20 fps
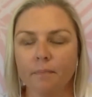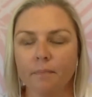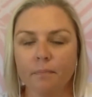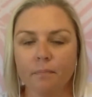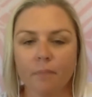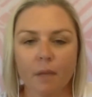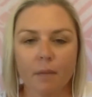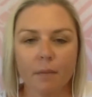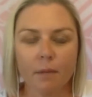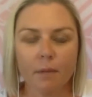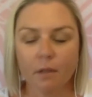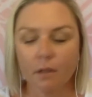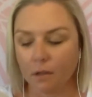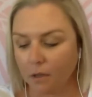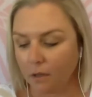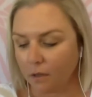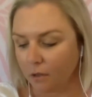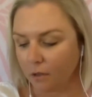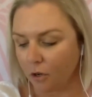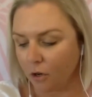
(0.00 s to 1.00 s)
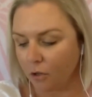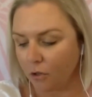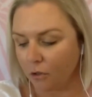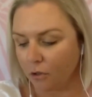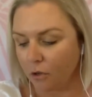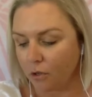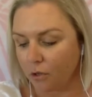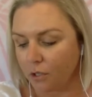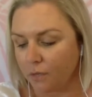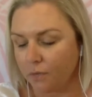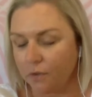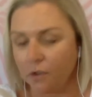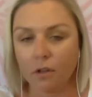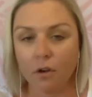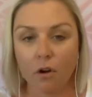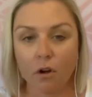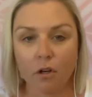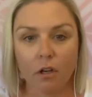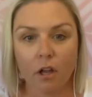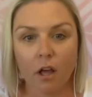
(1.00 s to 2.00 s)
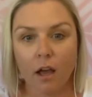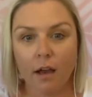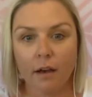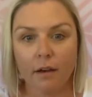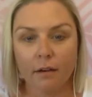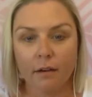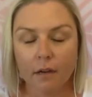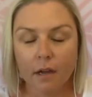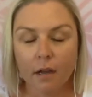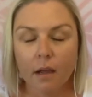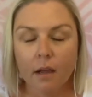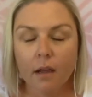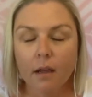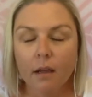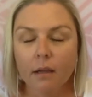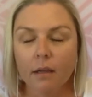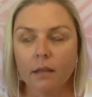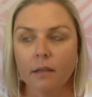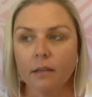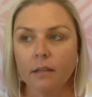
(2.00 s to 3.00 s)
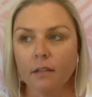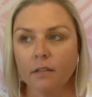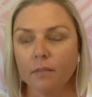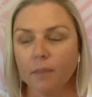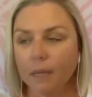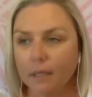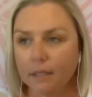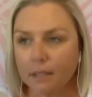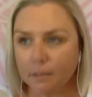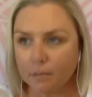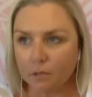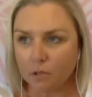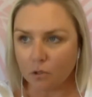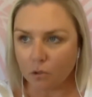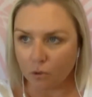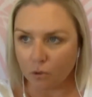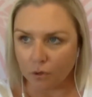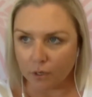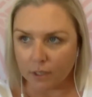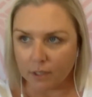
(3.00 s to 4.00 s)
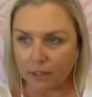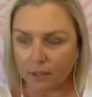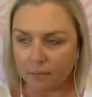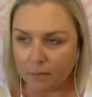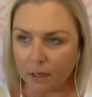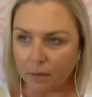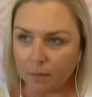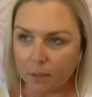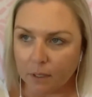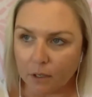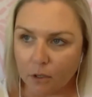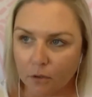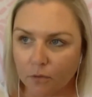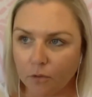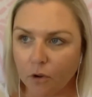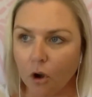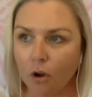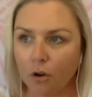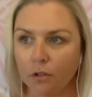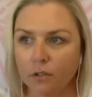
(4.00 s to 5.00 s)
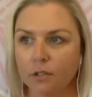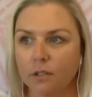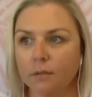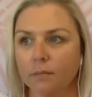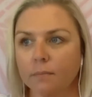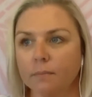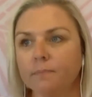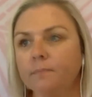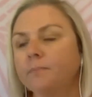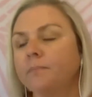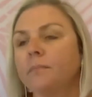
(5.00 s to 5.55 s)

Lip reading: Maybe, those of you that are online can give me some stories that maybe you've got, or some